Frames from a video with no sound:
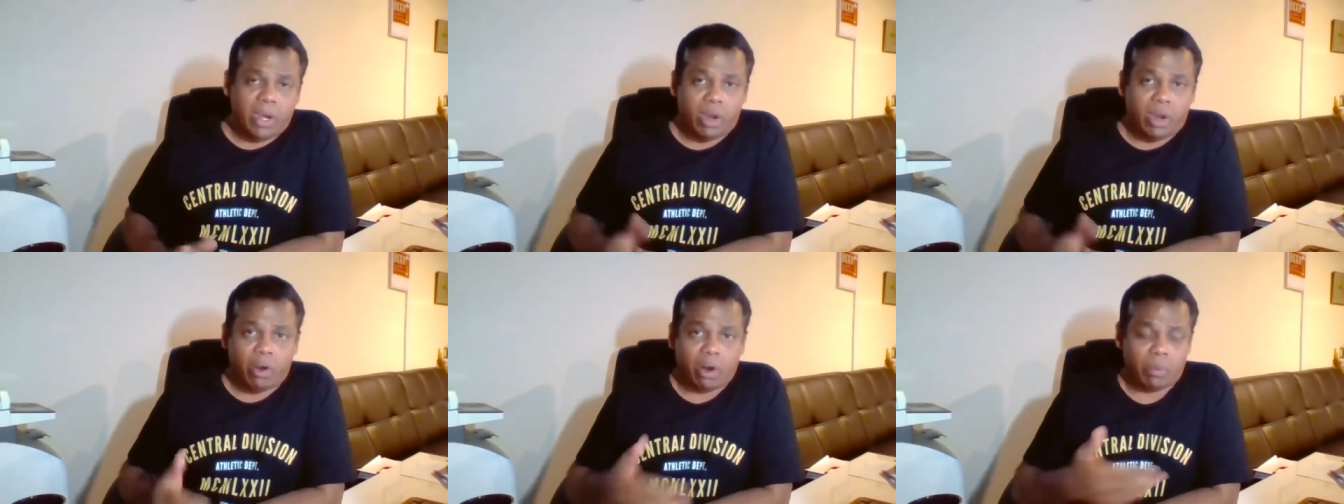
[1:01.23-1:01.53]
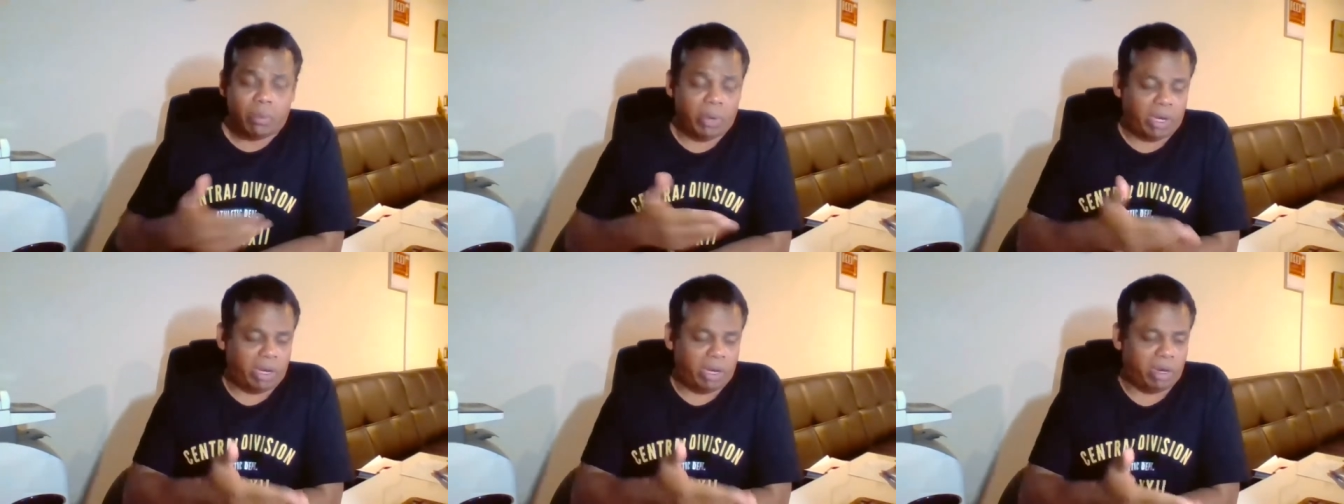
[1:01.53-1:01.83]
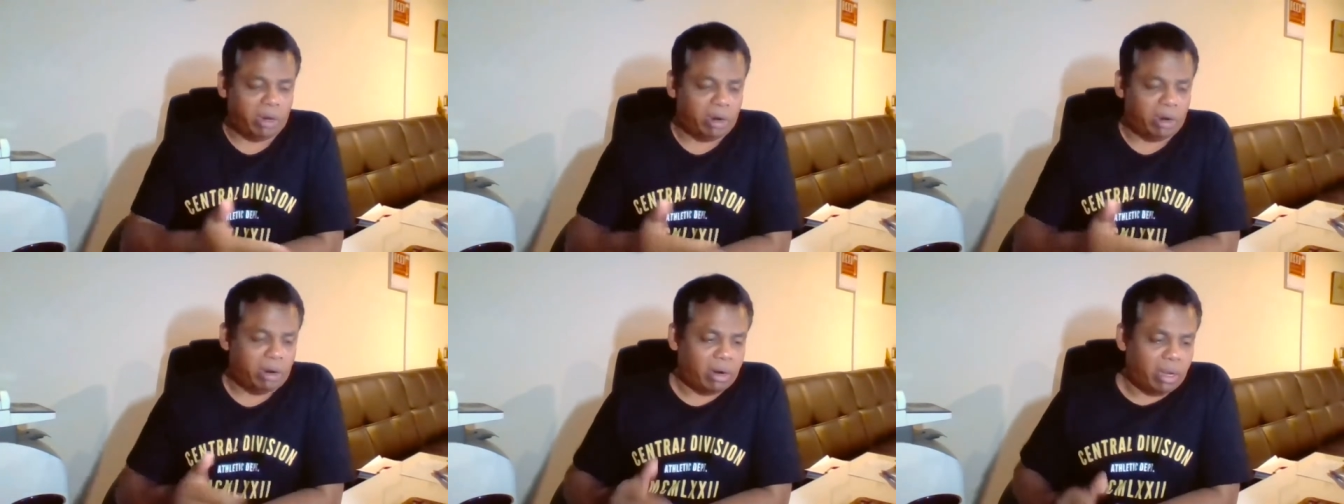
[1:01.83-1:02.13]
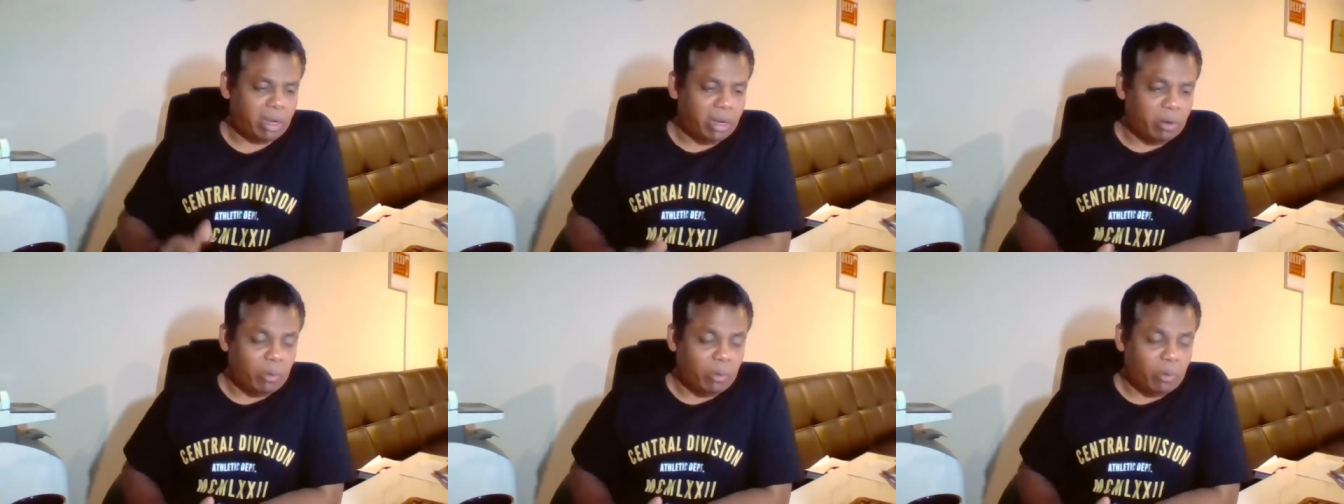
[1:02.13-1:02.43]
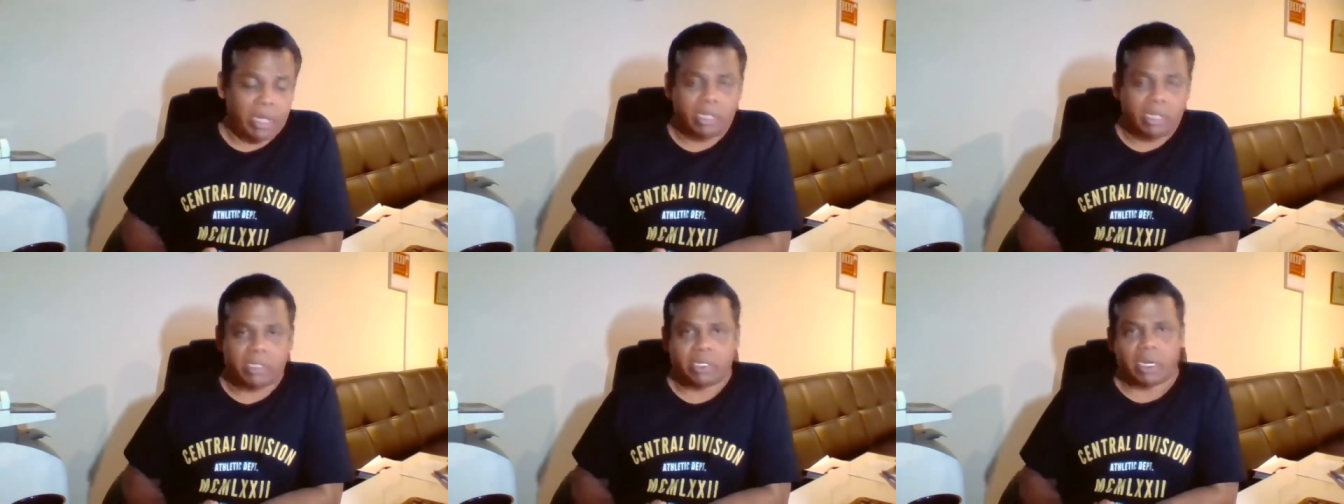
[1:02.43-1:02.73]
you're going to be here in a
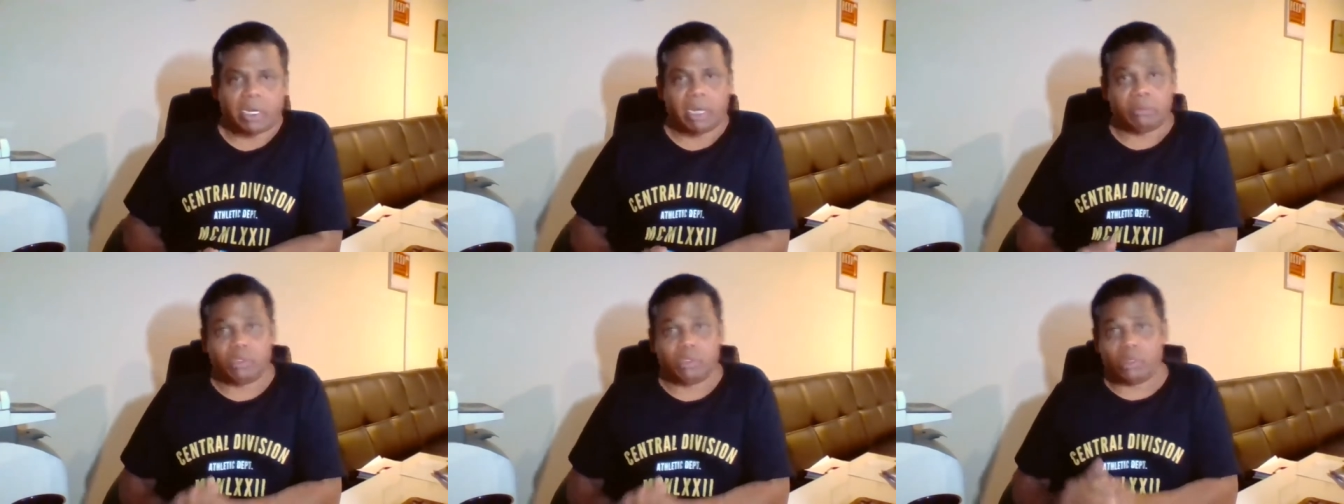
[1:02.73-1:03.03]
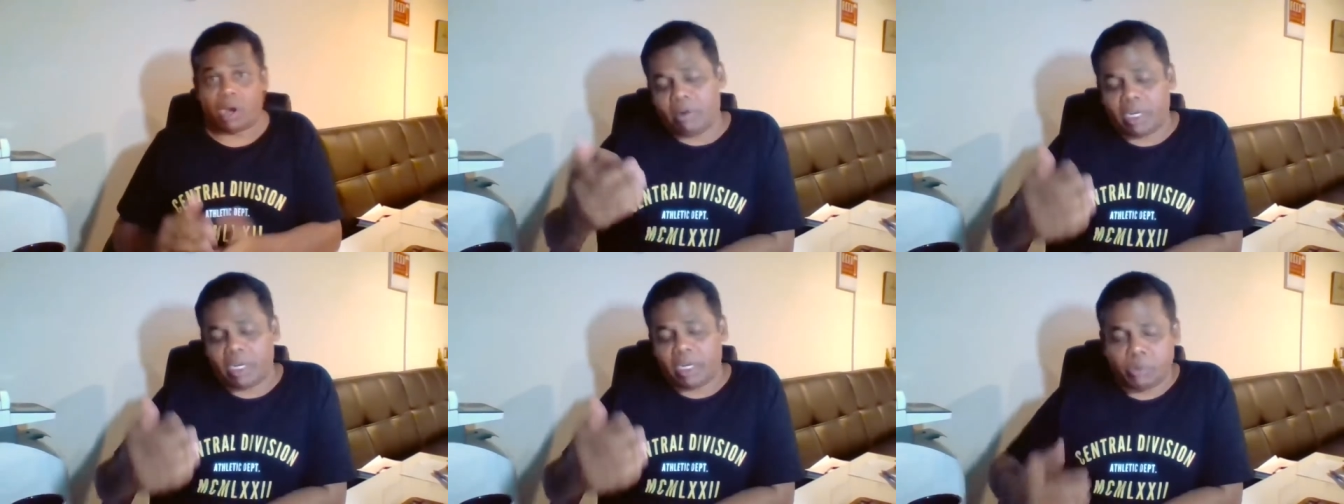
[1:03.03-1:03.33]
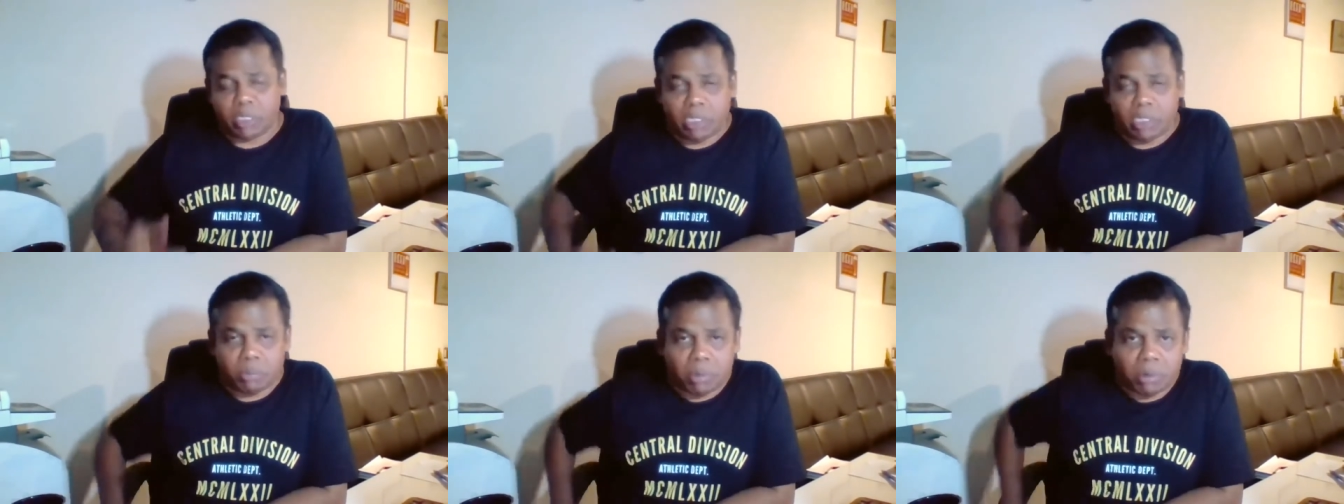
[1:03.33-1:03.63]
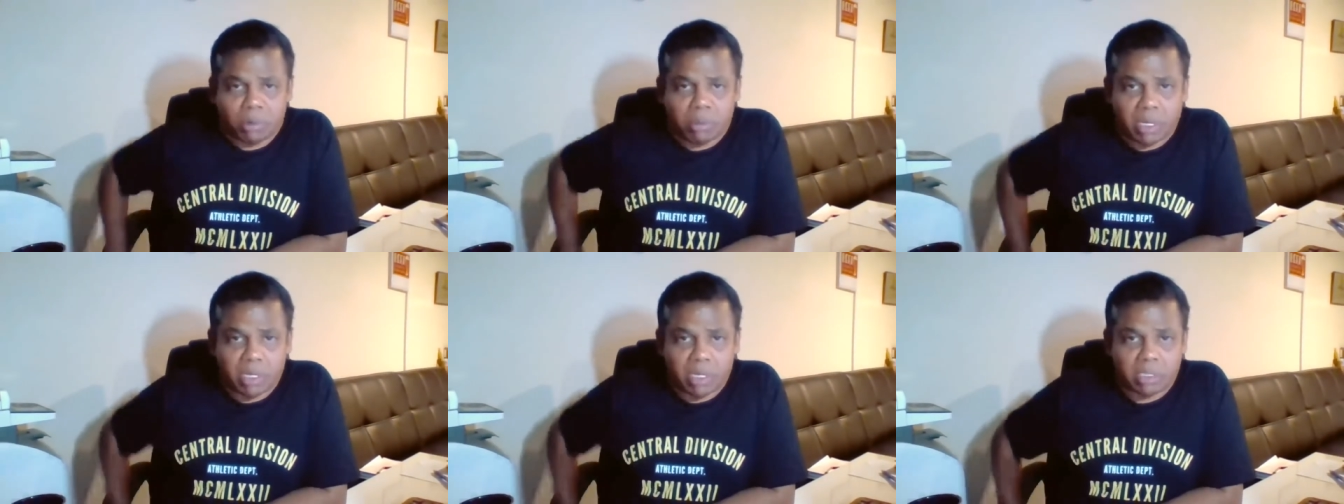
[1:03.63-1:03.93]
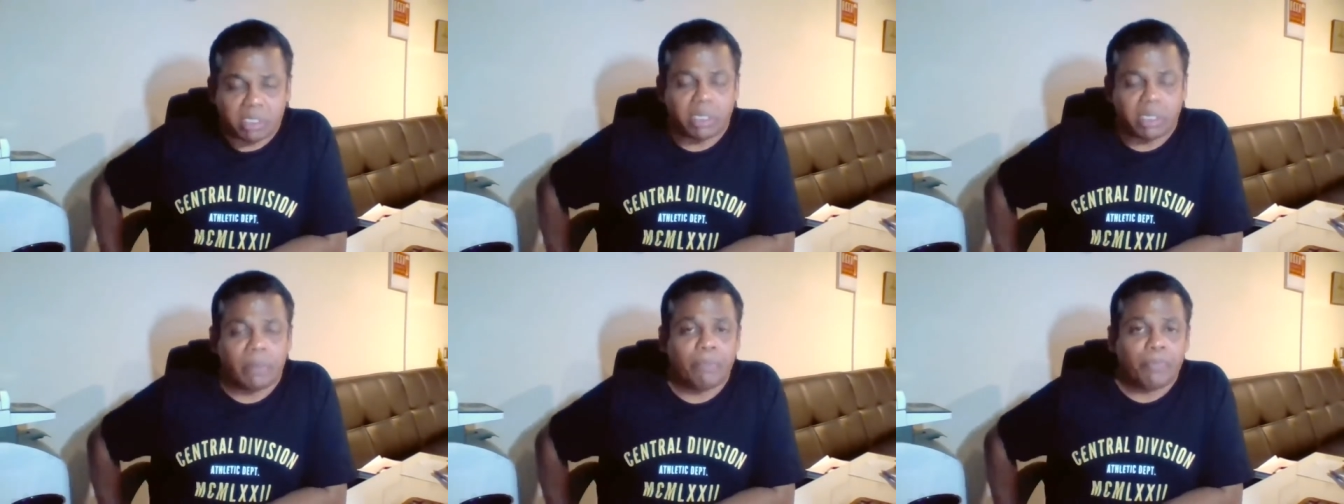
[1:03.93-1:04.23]
week's time, so graduate
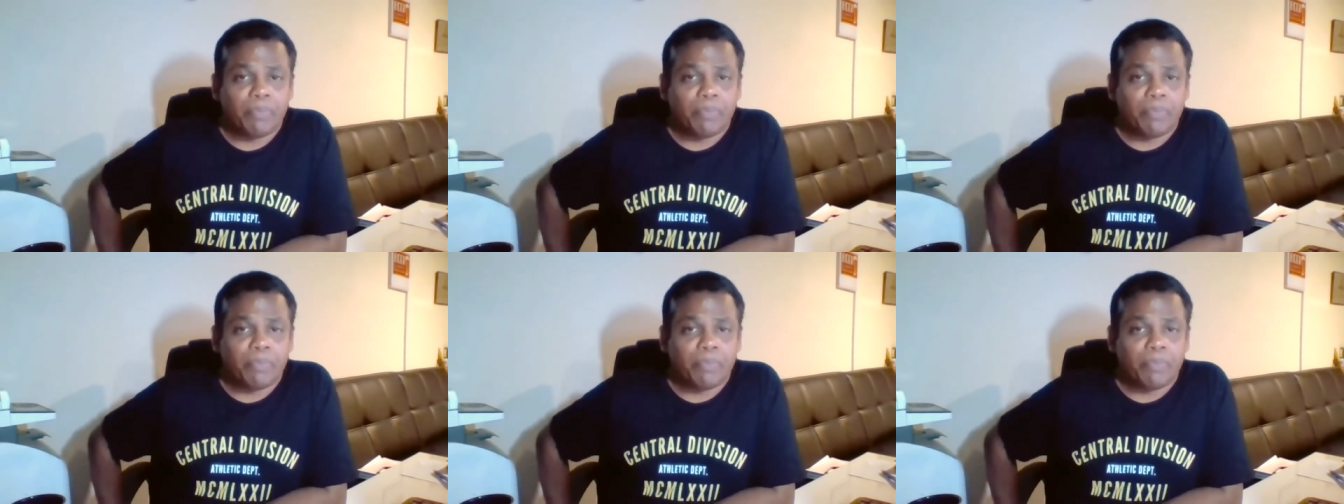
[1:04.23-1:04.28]
diplomas,